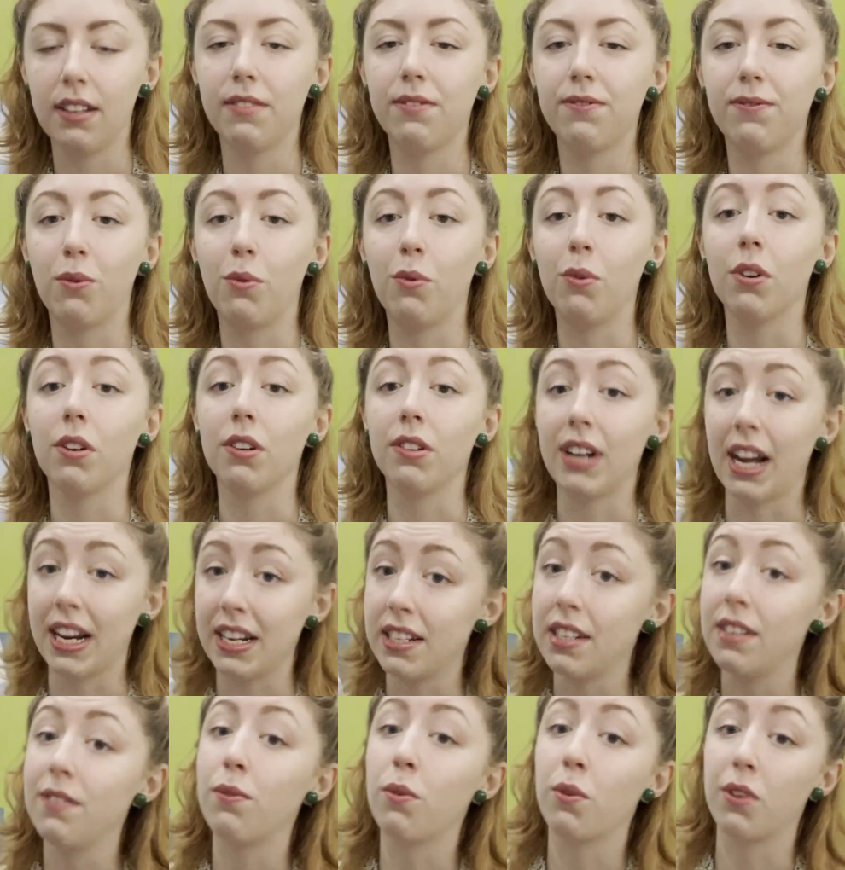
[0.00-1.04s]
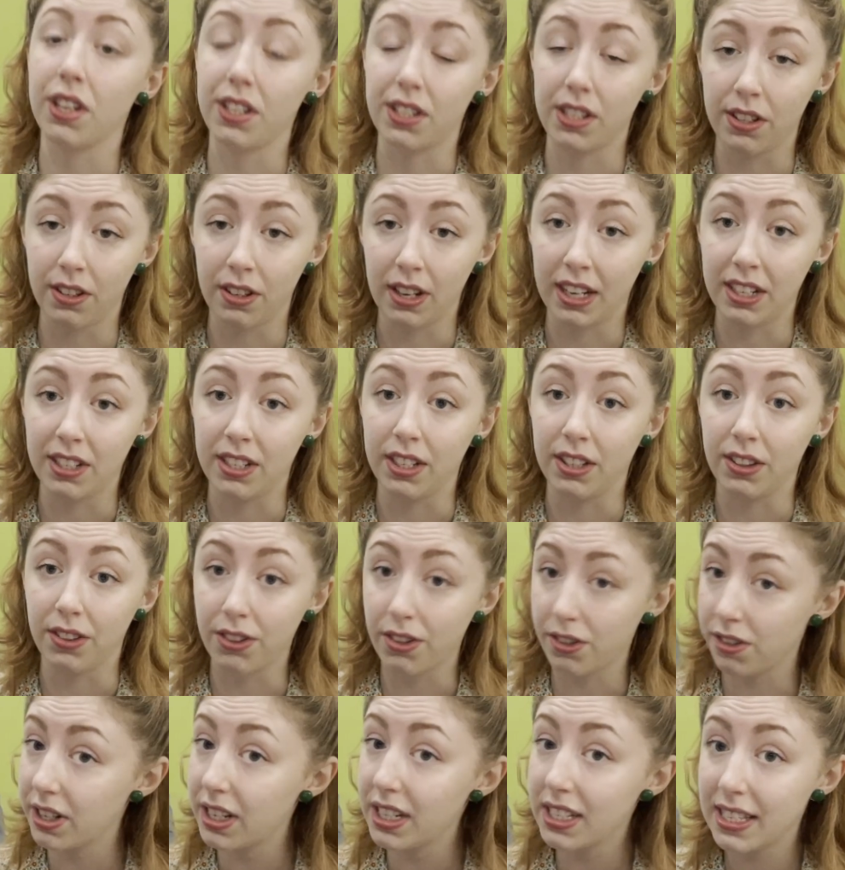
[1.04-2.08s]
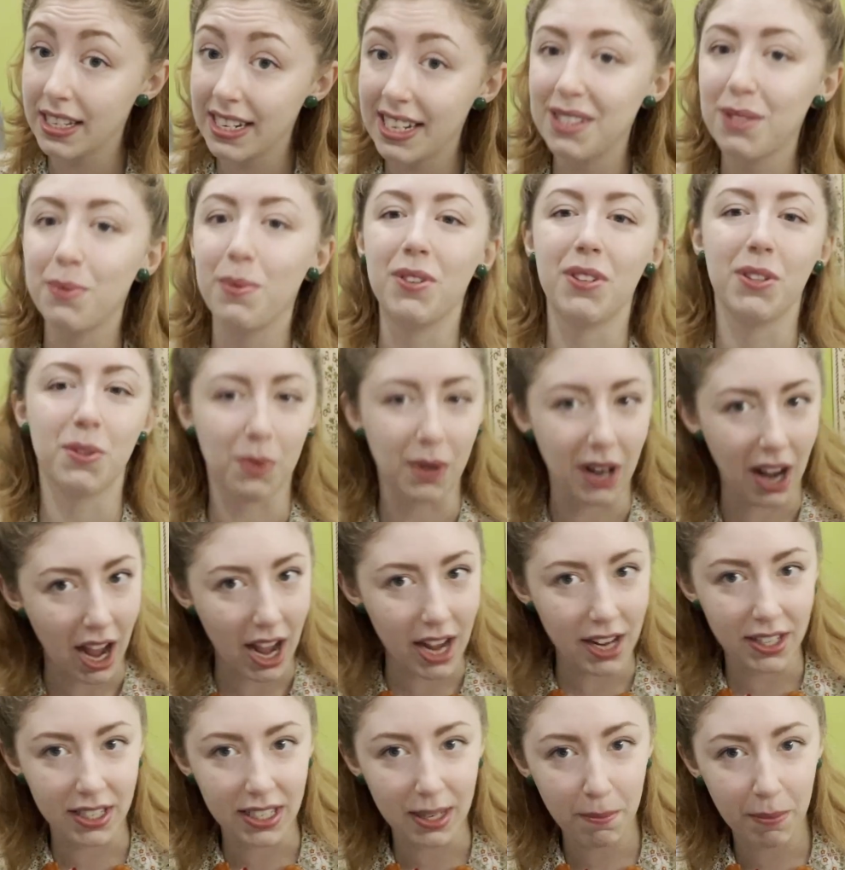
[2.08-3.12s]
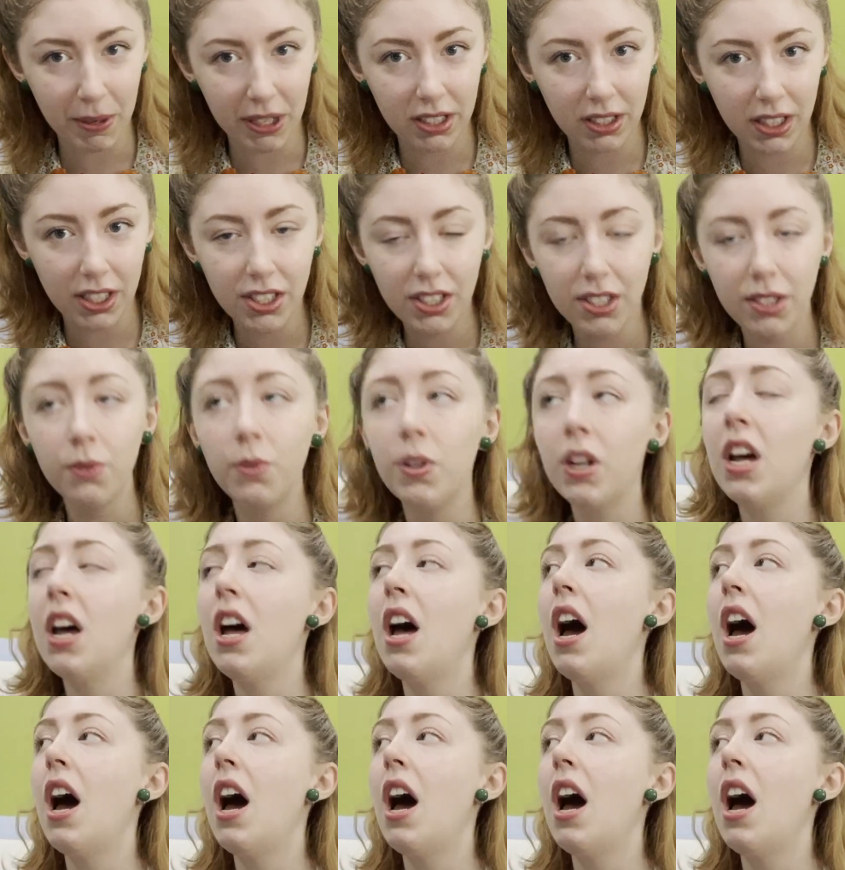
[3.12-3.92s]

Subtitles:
for 1940s and 1930s knits, which is what I typically do,